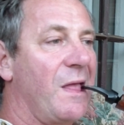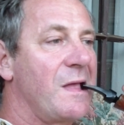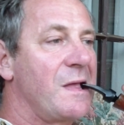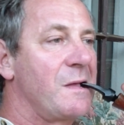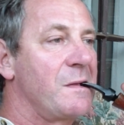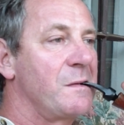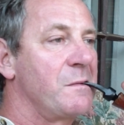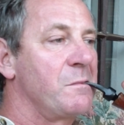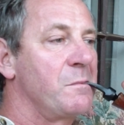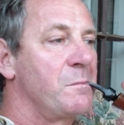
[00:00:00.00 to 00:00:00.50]

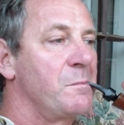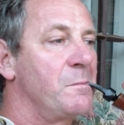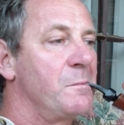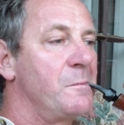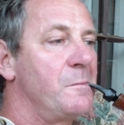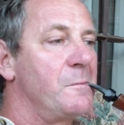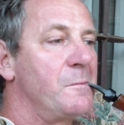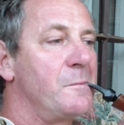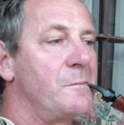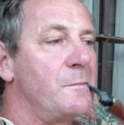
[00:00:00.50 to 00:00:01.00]

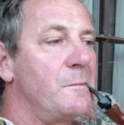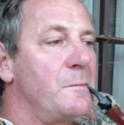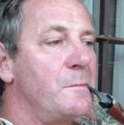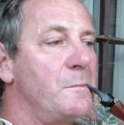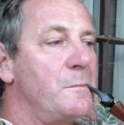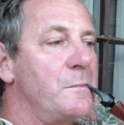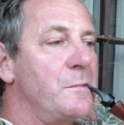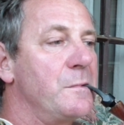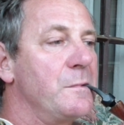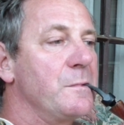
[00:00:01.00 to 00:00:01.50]

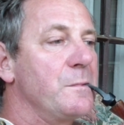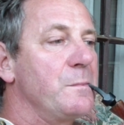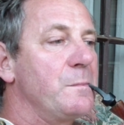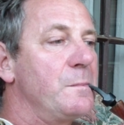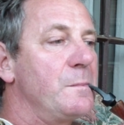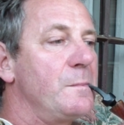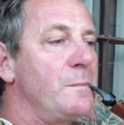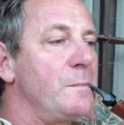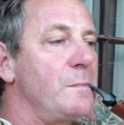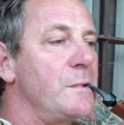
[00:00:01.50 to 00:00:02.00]

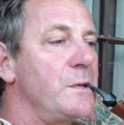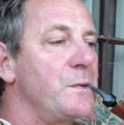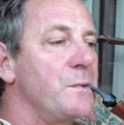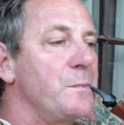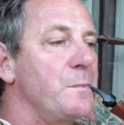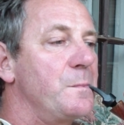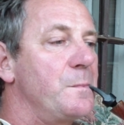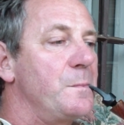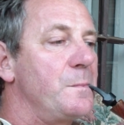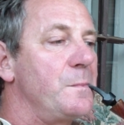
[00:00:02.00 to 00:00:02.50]

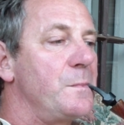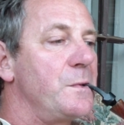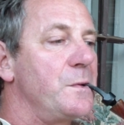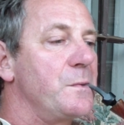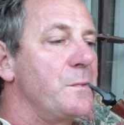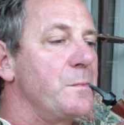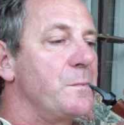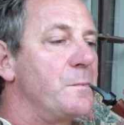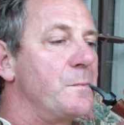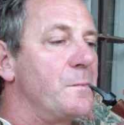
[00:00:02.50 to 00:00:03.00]

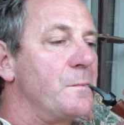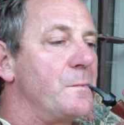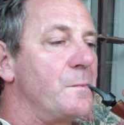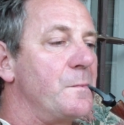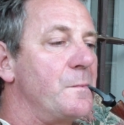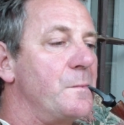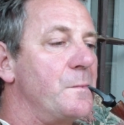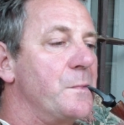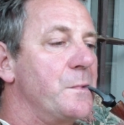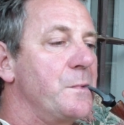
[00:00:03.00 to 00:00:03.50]

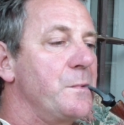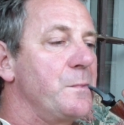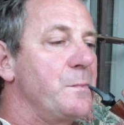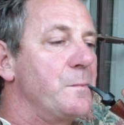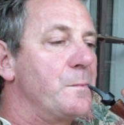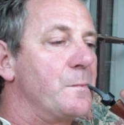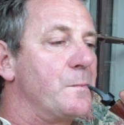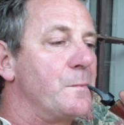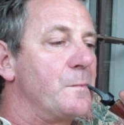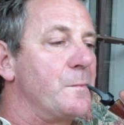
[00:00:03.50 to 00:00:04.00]

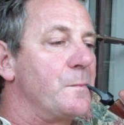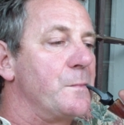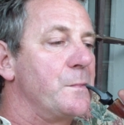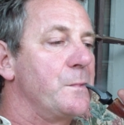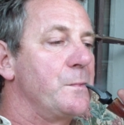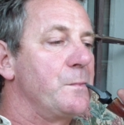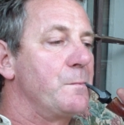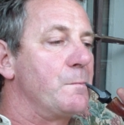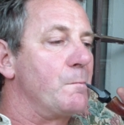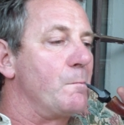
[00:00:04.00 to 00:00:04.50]

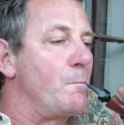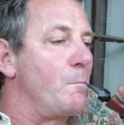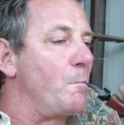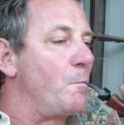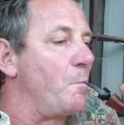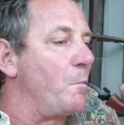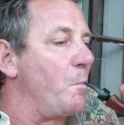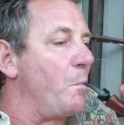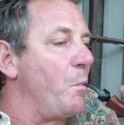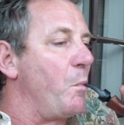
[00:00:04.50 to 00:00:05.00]

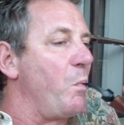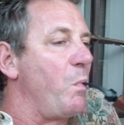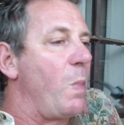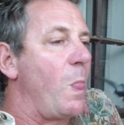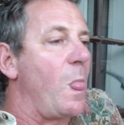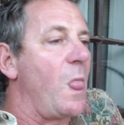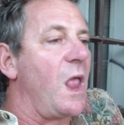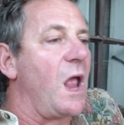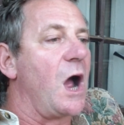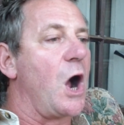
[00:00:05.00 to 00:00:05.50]

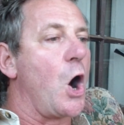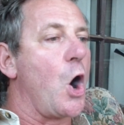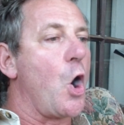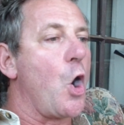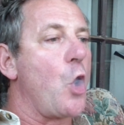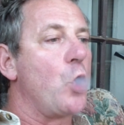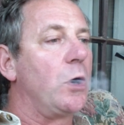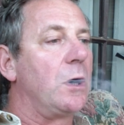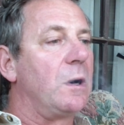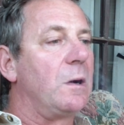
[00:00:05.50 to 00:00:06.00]

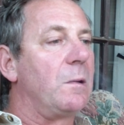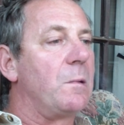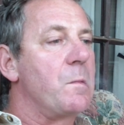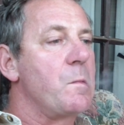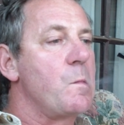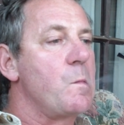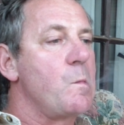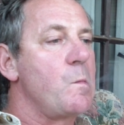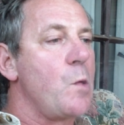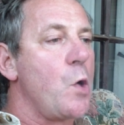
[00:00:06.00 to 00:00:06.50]

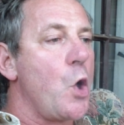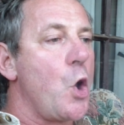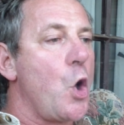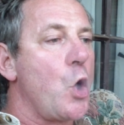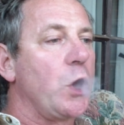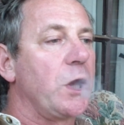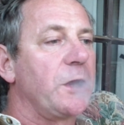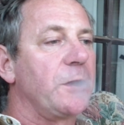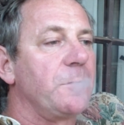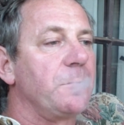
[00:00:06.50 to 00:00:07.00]

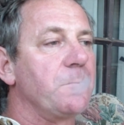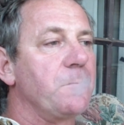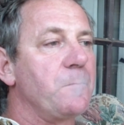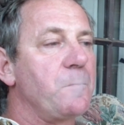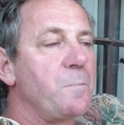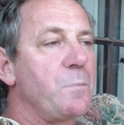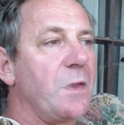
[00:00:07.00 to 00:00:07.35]
Nobody speaks.